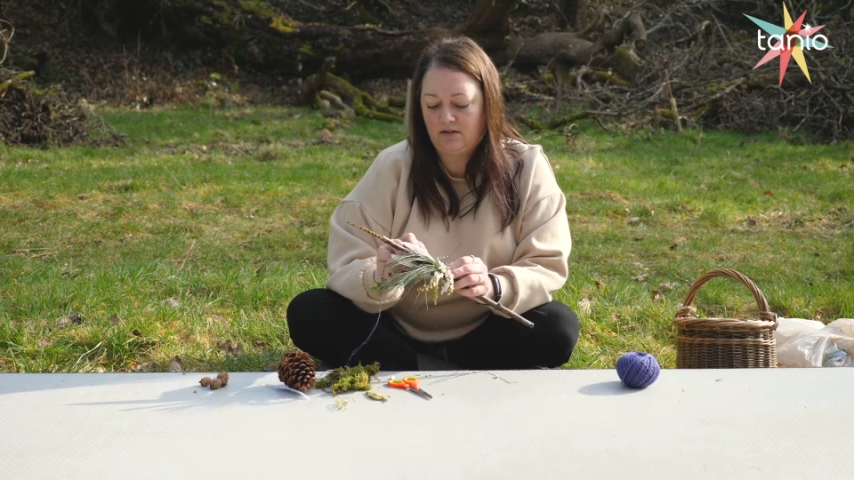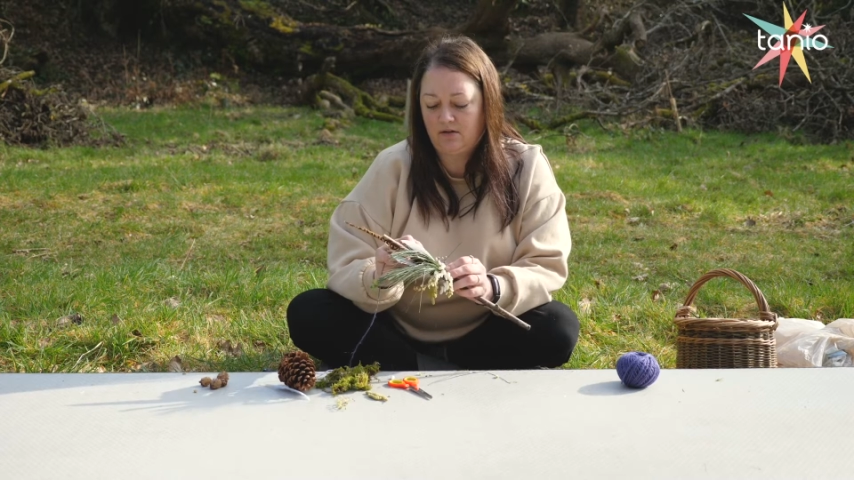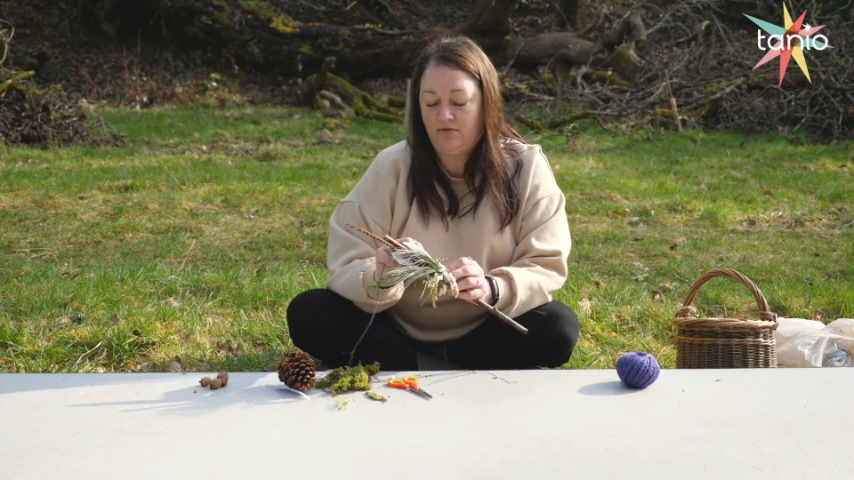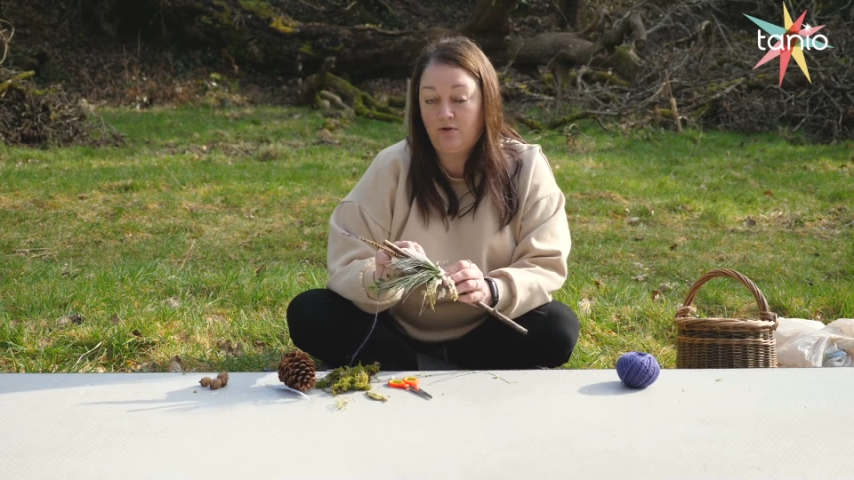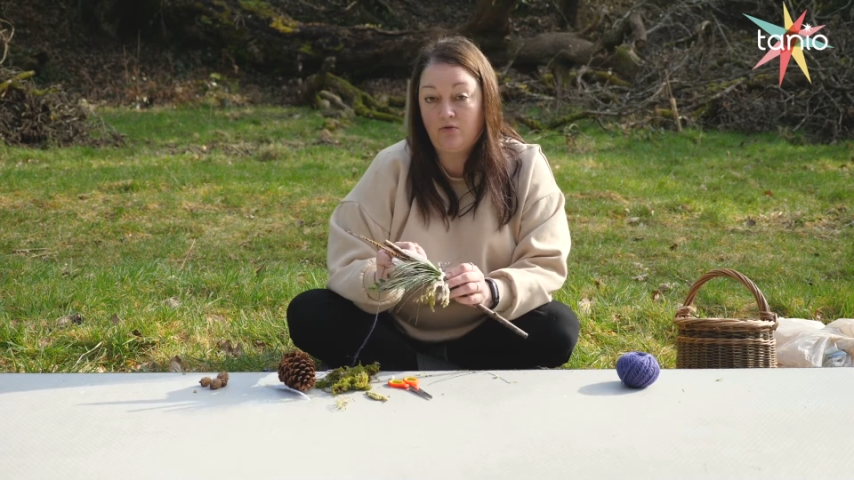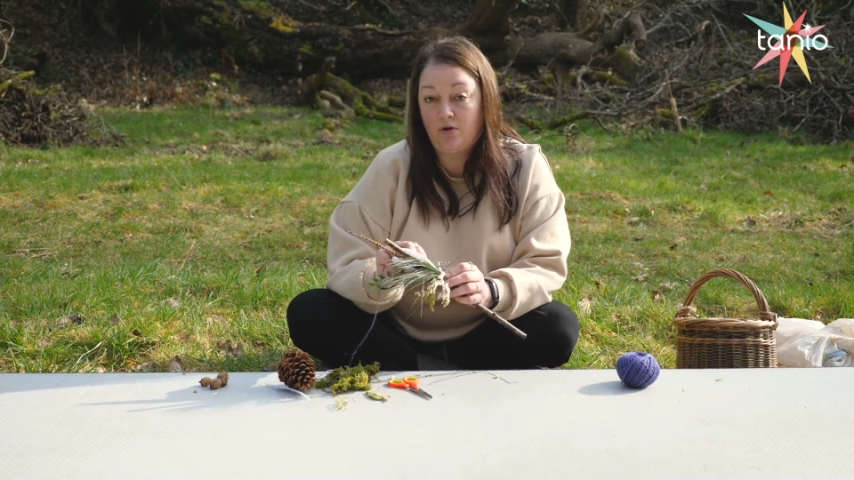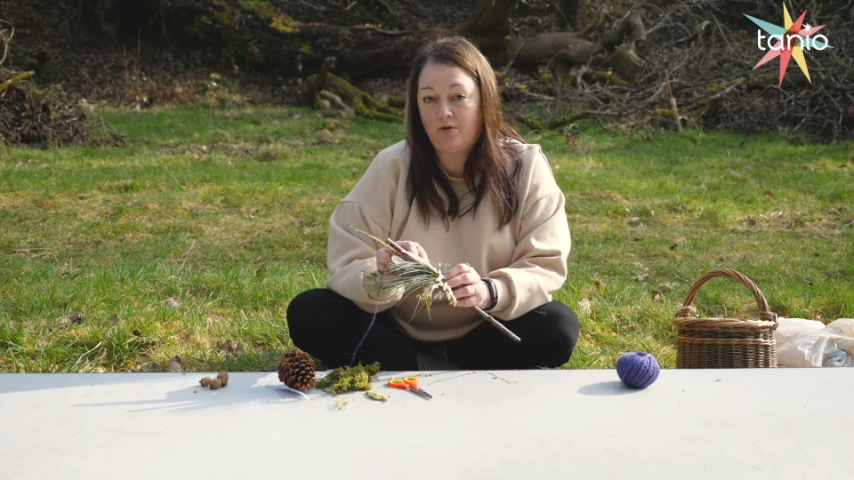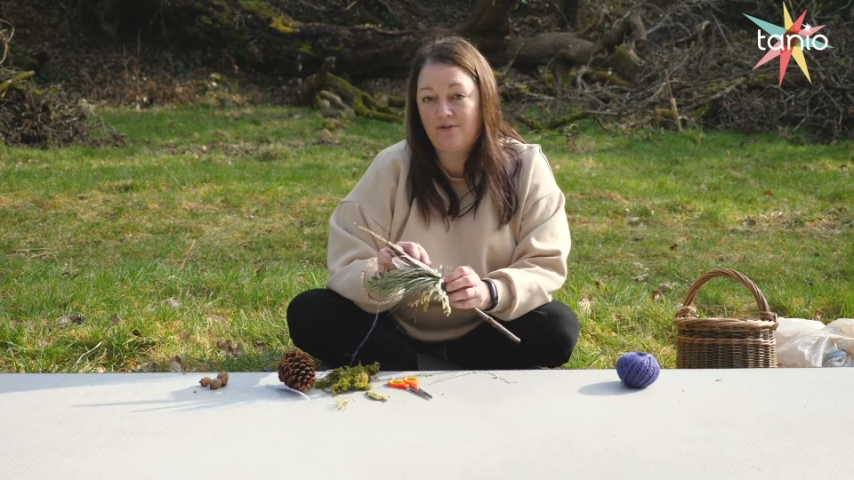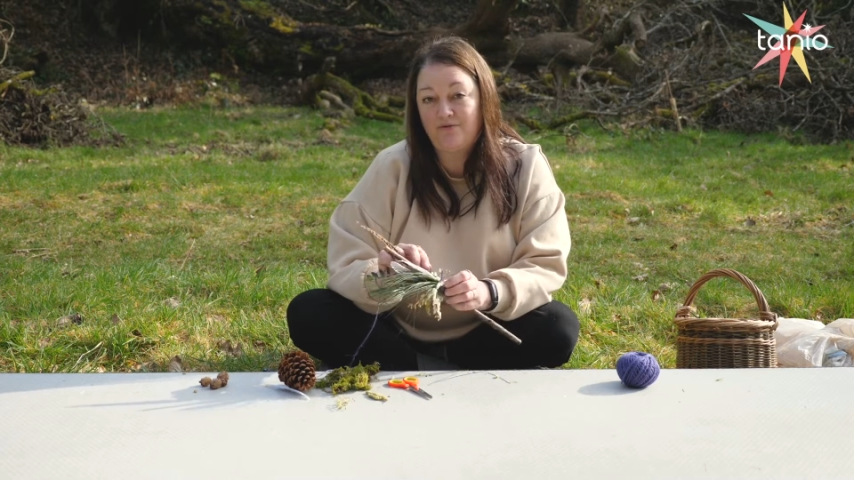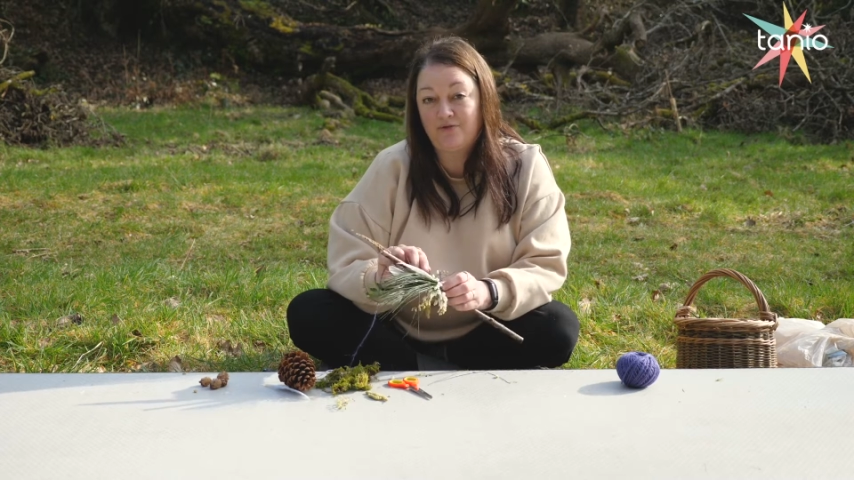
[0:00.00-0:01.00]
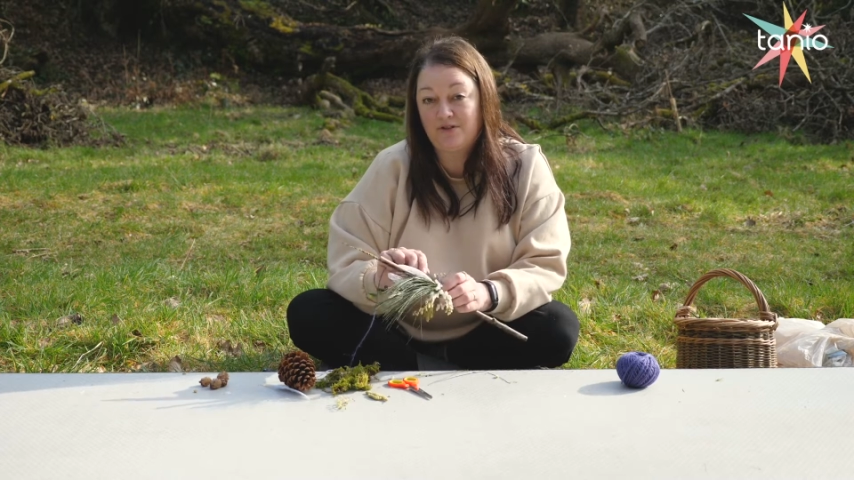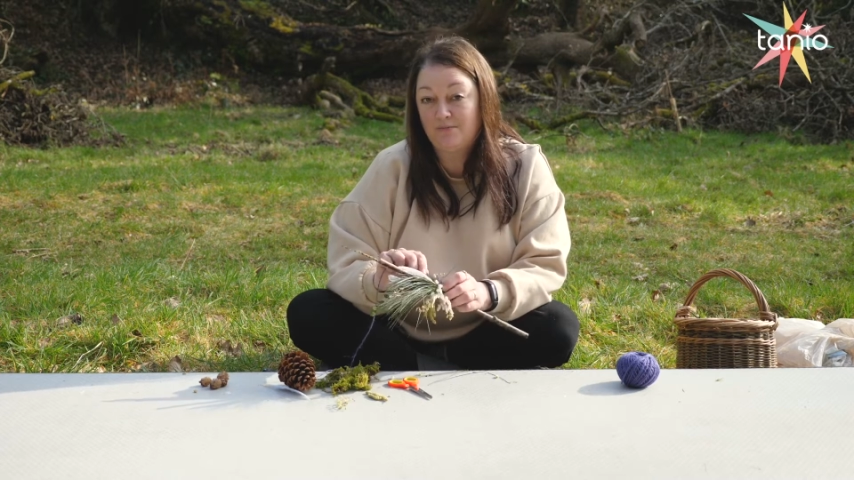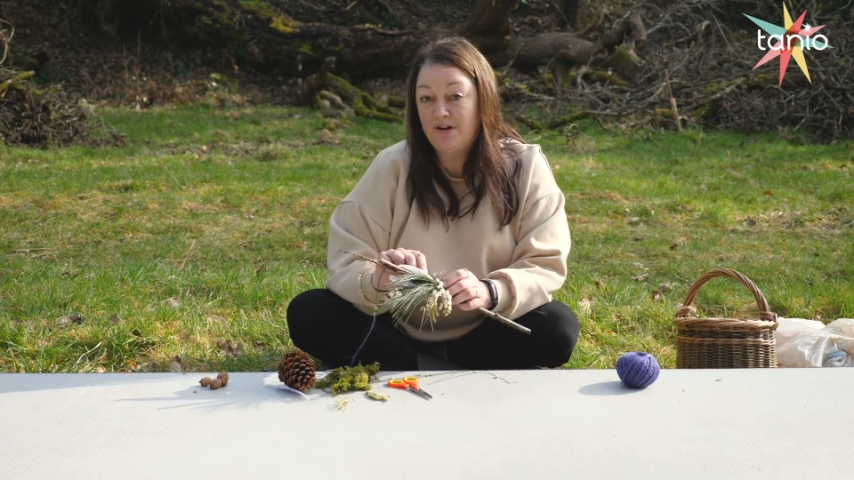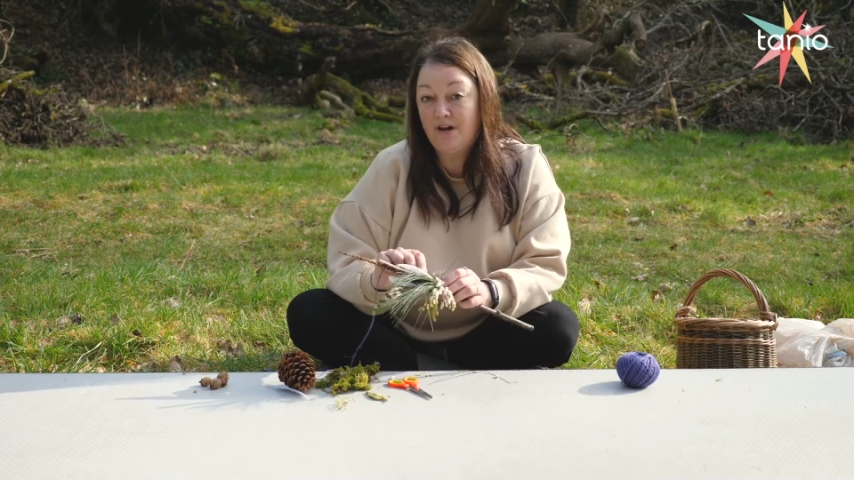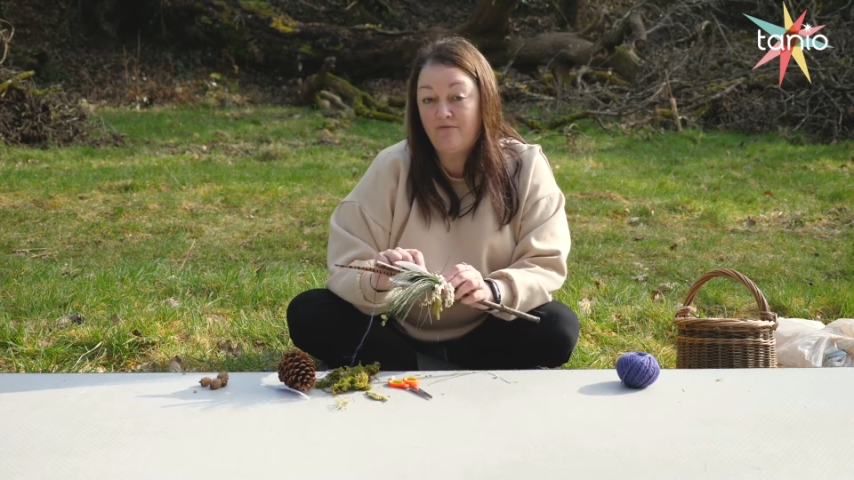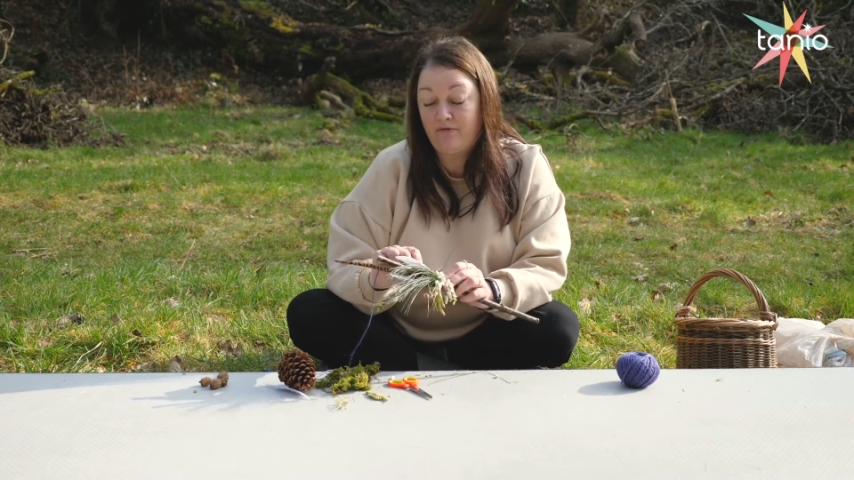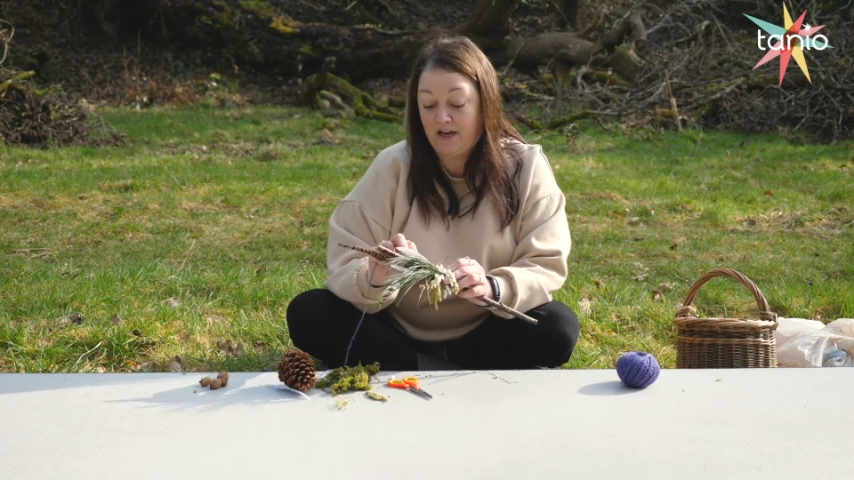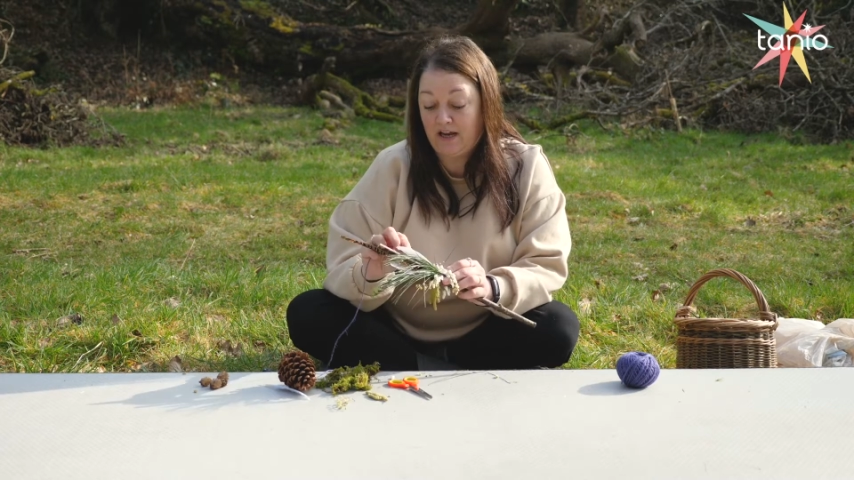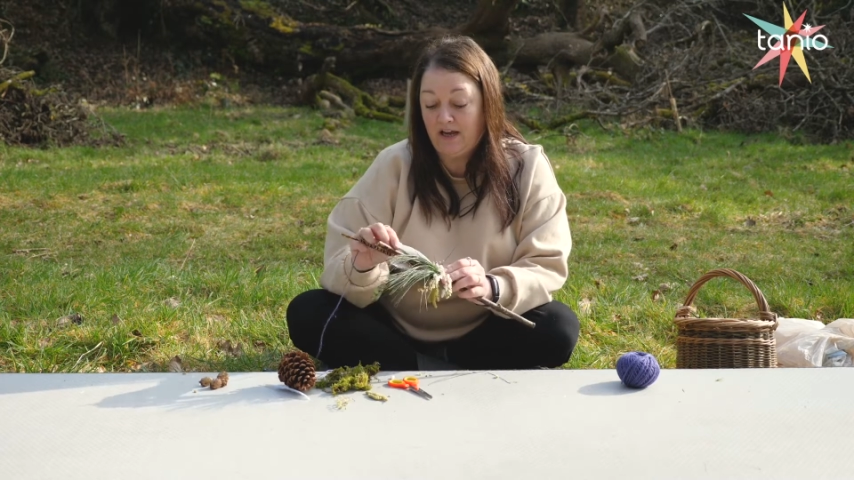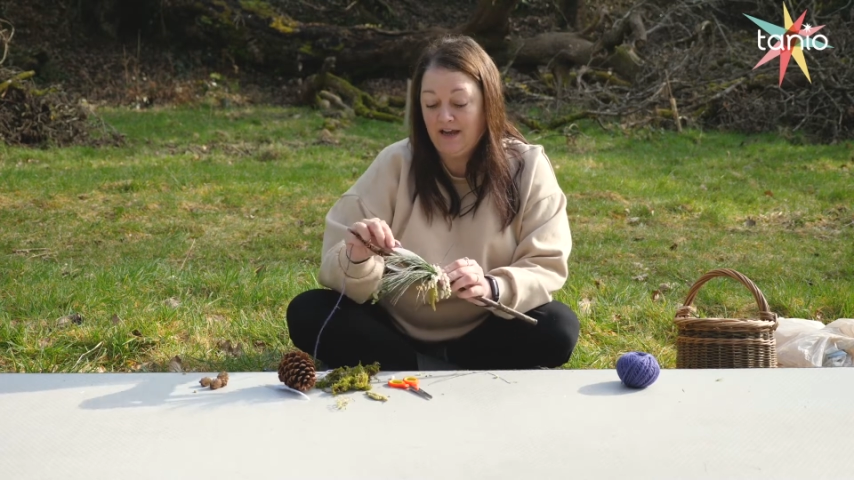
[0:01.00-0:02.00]
So if you're going for some
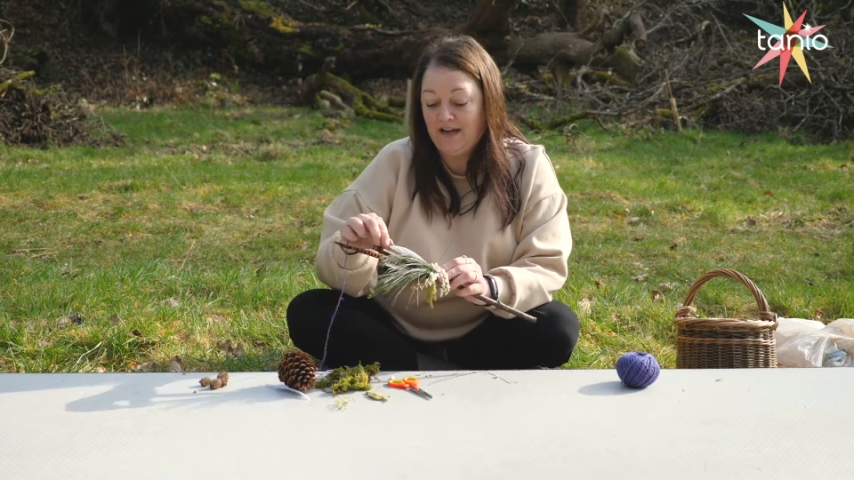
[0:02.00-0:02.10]
lovely